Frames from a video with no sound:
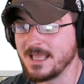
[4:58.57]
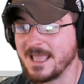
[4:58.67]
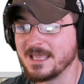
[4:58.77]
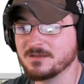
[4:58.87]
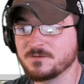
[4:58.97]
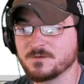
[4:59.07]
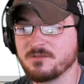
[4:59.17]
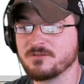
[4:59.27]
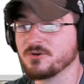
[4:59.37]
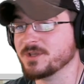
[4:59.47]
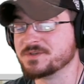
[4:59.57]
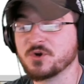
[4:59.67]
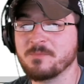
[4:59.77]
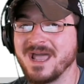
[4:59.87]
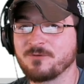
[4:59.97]
And there is
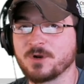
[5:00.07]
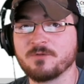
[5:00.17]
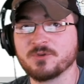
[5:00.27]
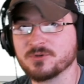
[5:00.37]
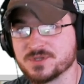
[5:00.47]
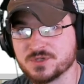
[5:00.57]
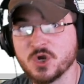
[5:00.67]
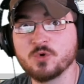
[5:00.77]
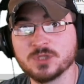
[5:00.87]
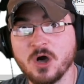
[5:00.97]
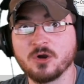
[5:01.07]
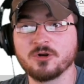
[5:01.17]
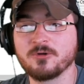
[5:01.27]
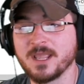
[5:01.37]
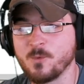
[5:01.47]
no background. There is no
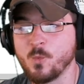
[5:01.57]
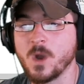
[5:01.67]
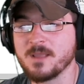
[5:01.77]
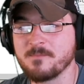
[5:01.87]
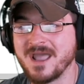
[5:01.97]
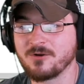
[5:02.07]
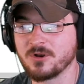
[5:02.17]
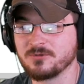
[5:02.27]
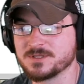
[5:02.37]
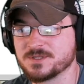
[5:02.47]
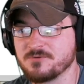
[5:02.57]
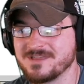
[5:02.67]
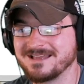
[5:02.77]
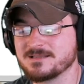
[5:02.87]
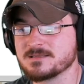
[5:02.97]
longer a white background. And so
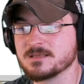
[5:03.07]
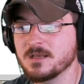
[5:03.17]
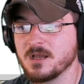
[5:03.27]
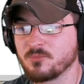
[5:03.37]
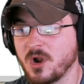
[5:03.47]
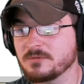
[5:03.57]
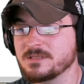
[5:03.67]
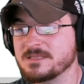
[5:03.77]
that is probably